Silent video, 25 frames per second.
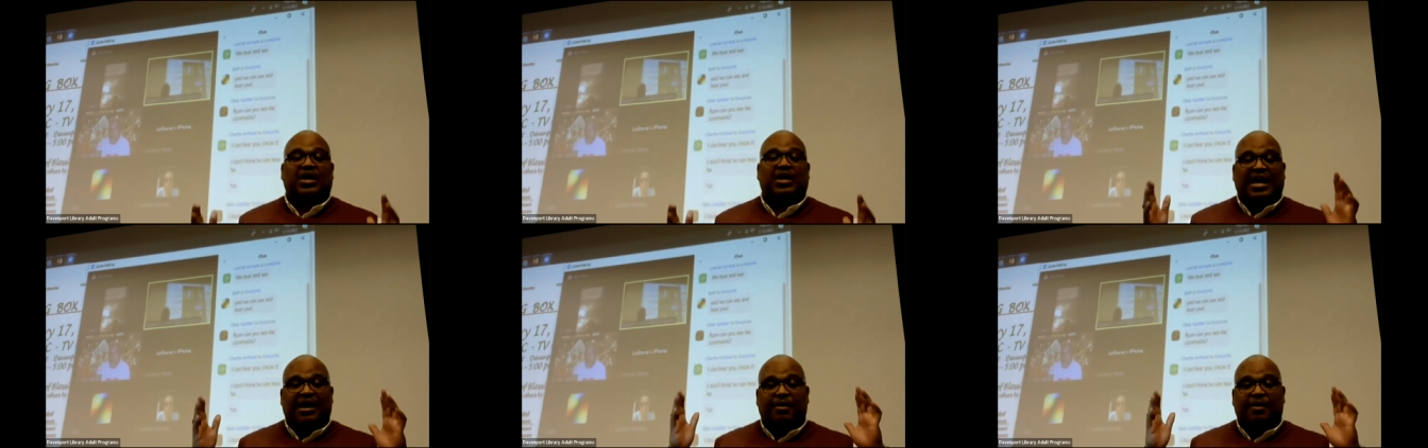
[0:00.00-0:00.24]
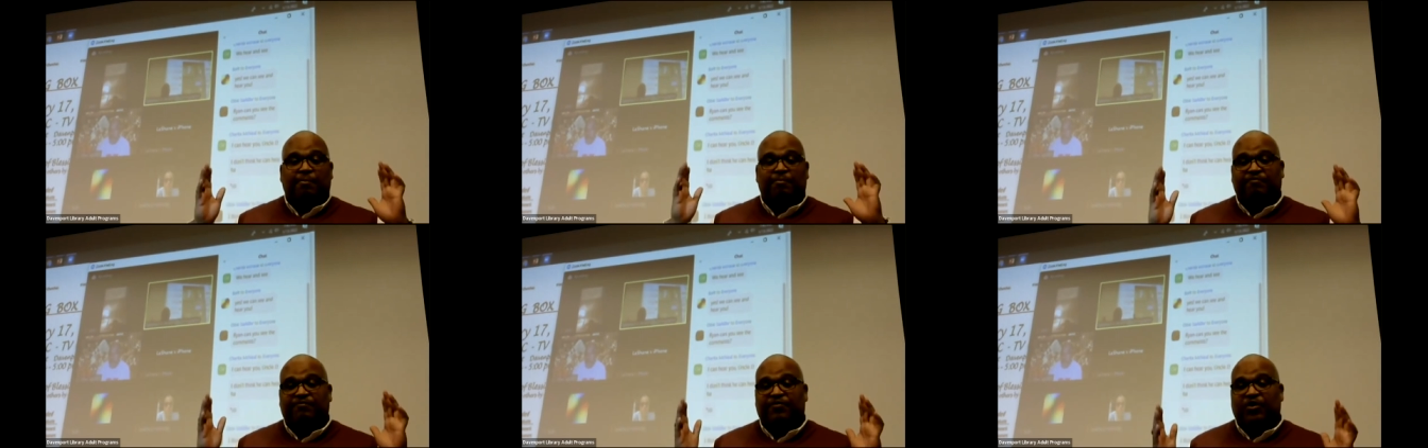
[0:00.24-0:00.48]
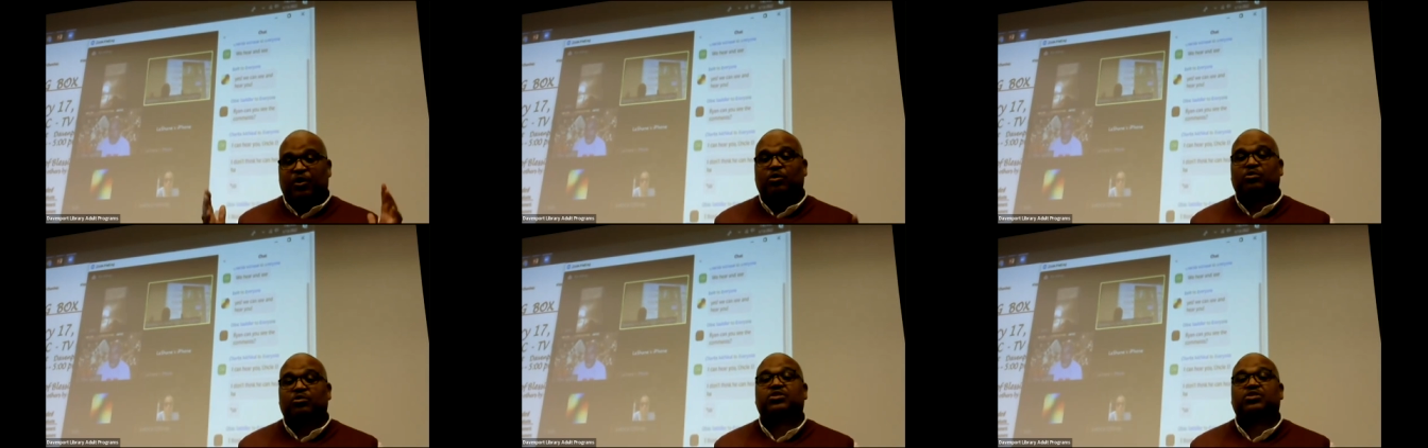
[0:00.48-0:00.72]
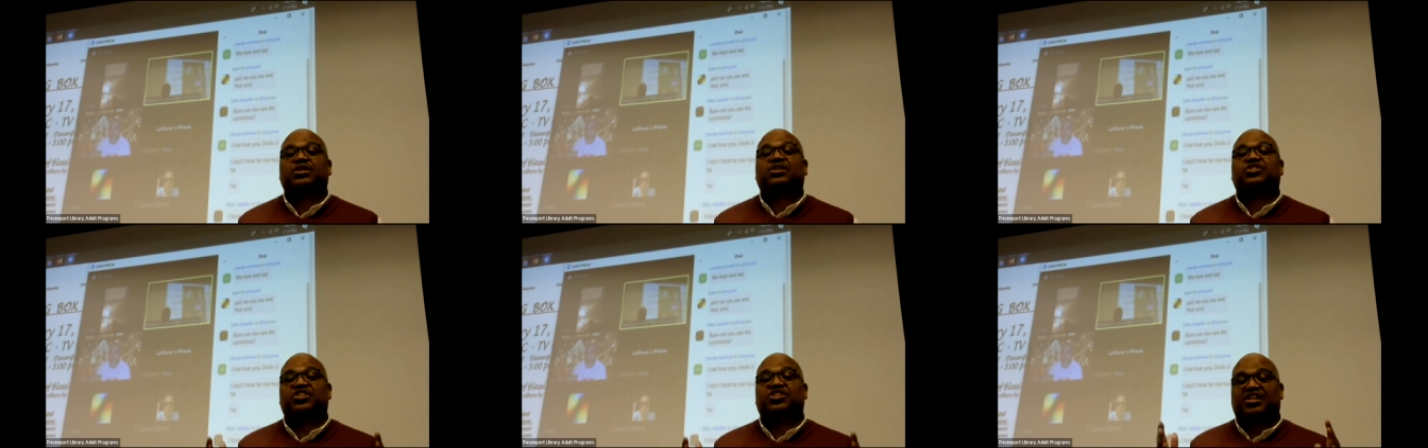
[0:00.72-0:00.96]
to how
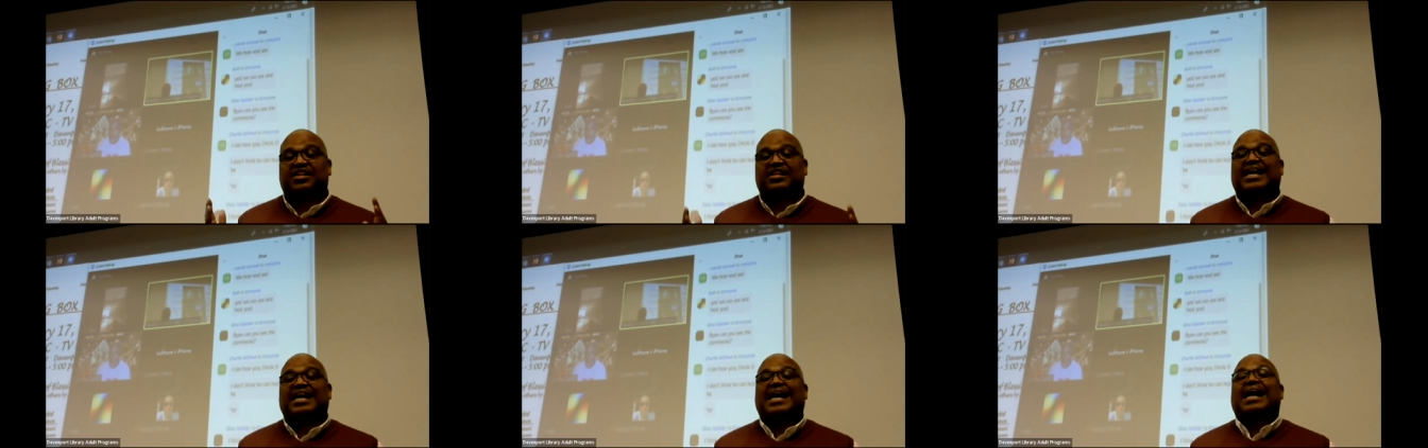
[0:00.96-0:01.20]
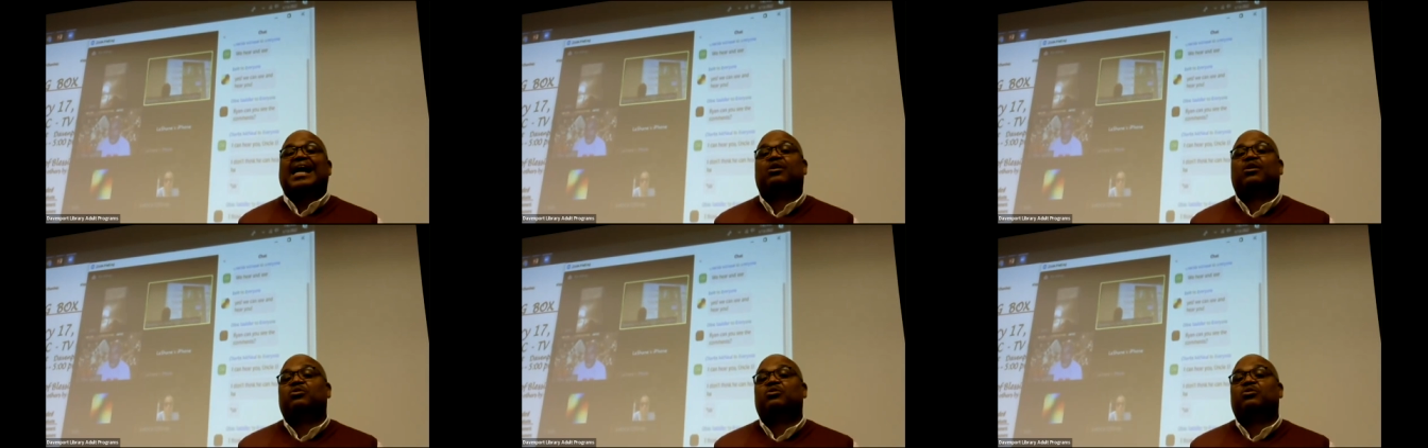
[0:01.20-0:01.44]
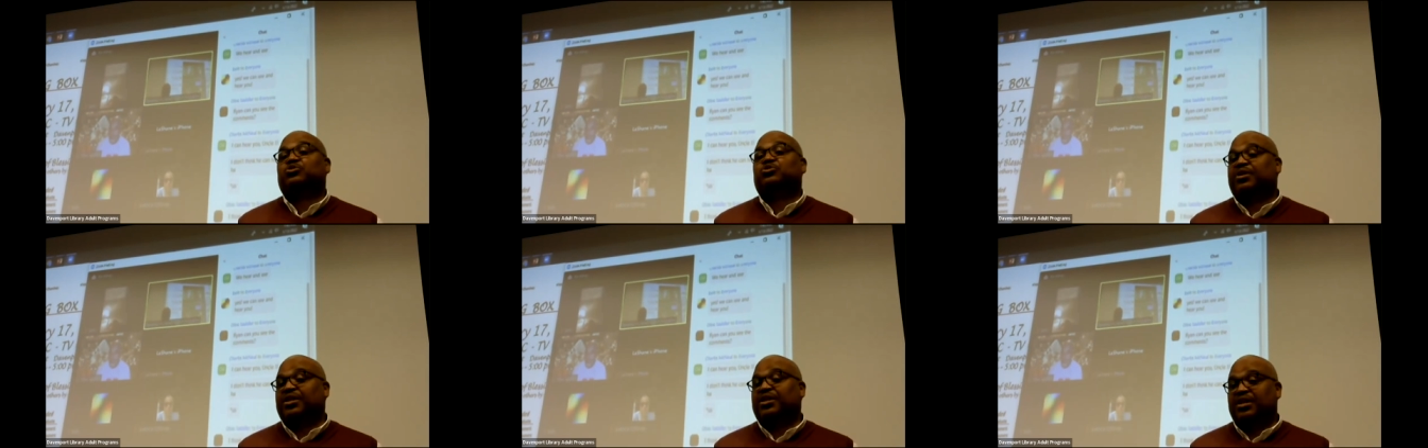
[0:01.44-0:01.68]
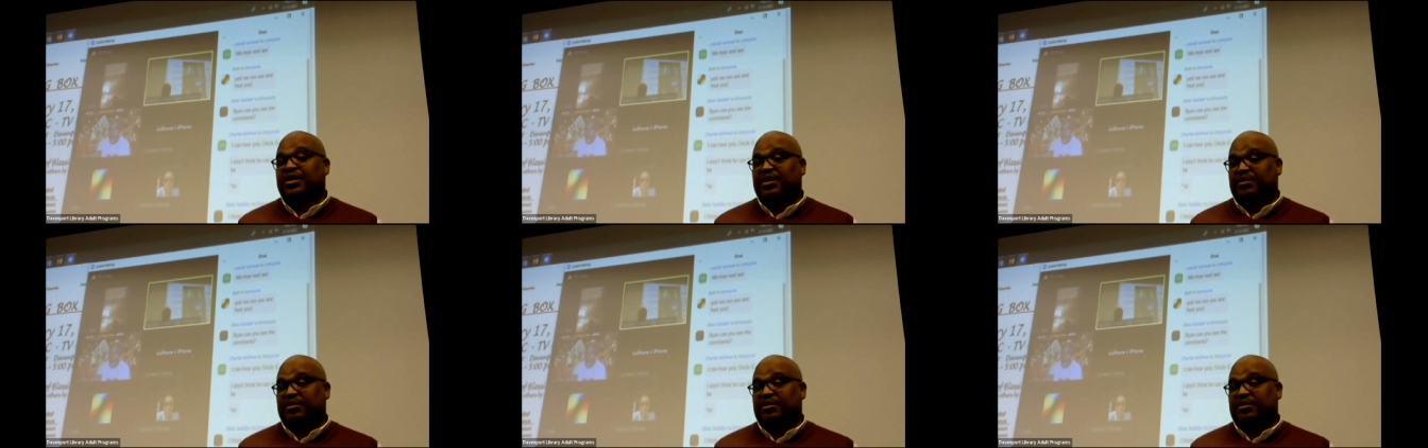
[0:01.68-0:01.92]
folks in Chicago
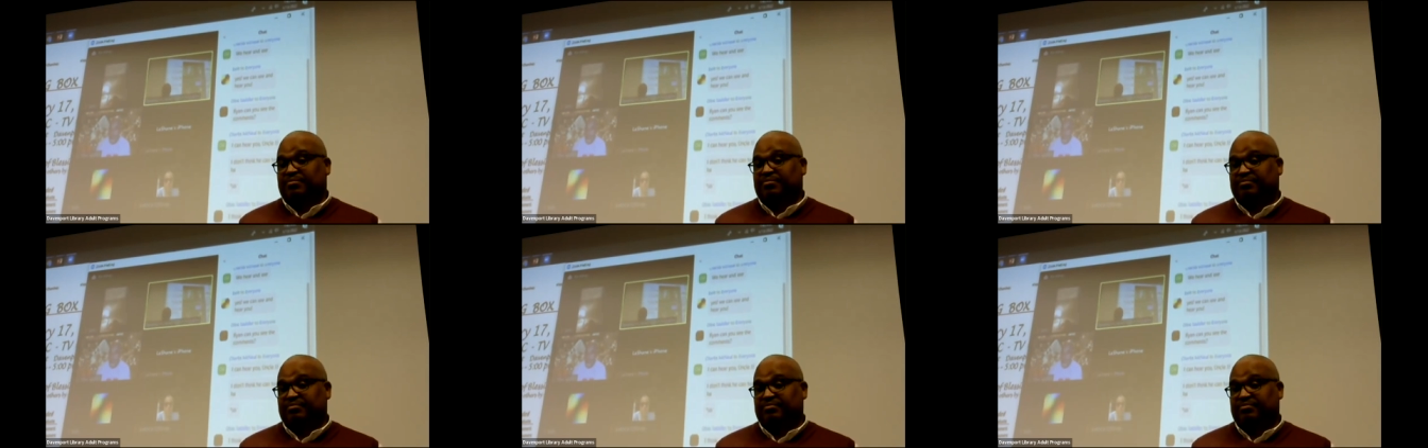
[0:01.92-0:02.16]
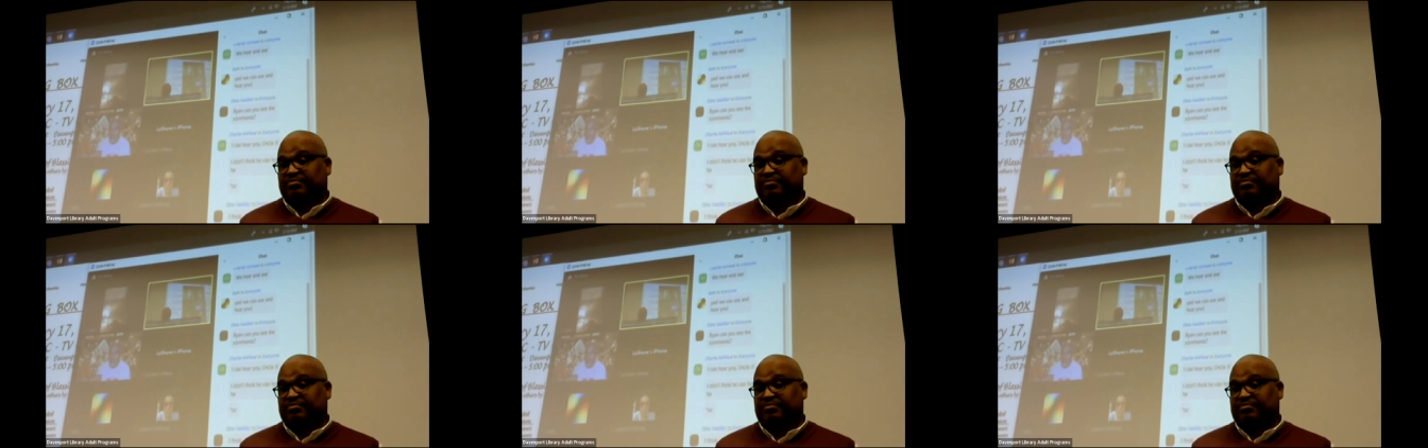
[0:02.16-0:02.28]
treated him.